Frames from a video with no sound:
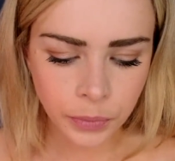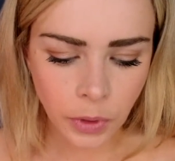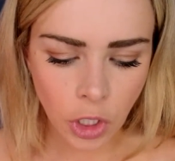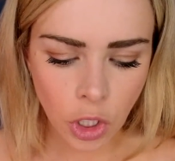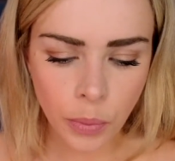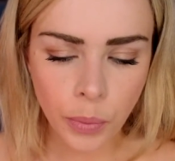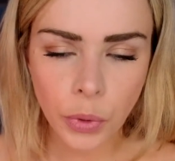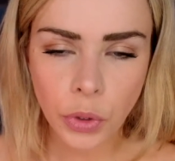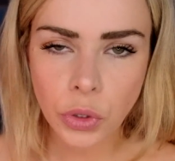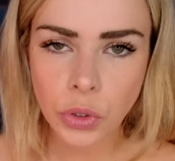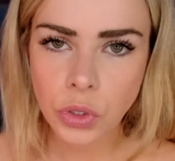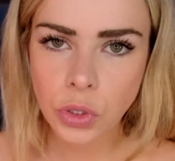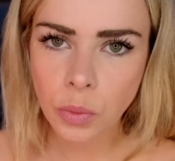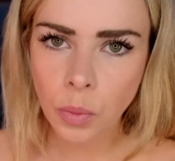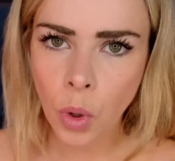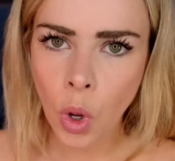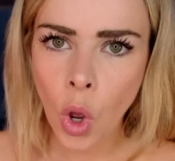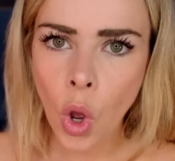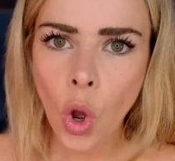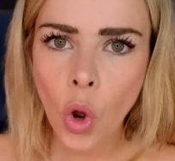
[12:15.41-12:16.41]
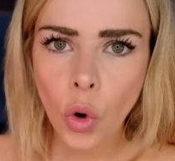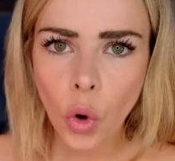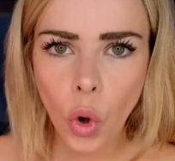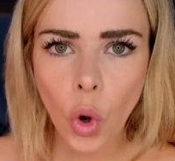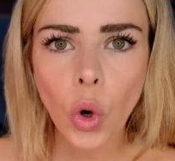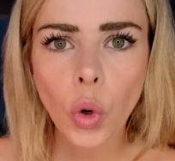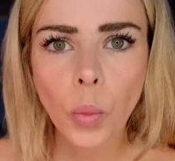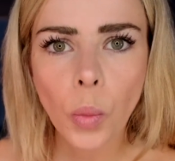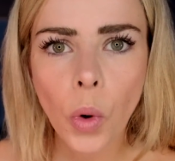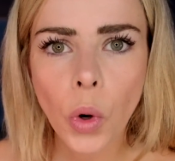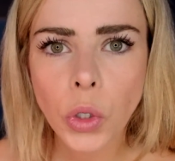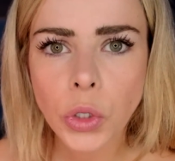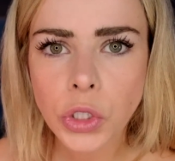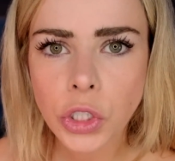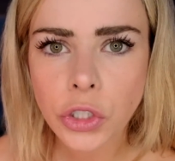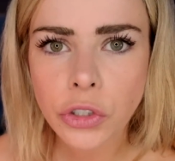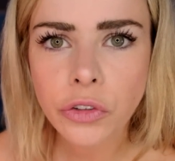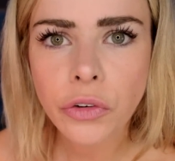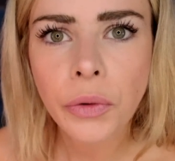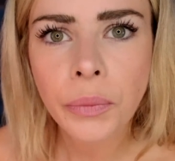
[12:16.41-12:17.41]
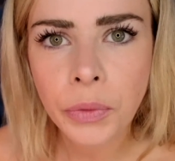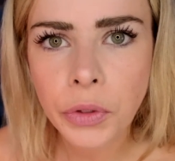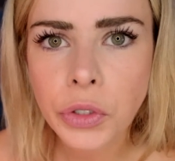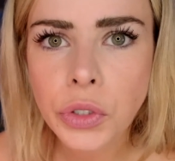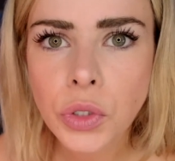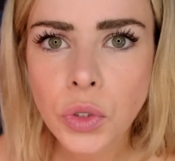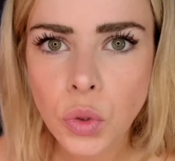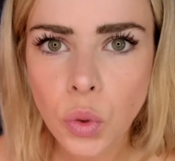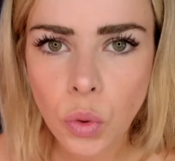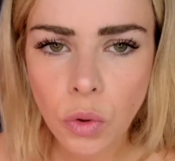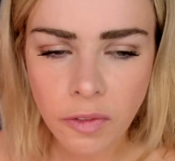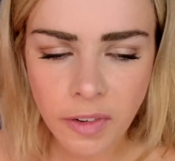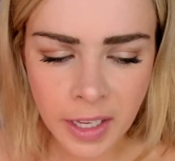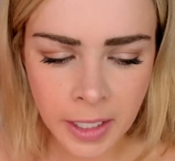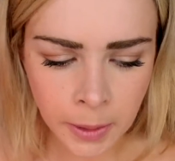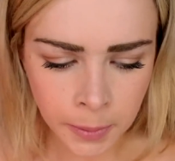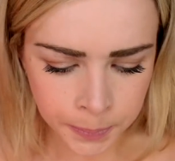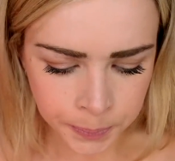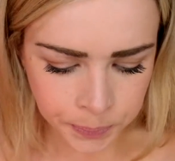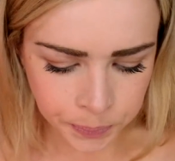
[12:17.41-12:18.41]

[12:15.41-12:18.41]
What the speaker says: You put some hot water from the stove in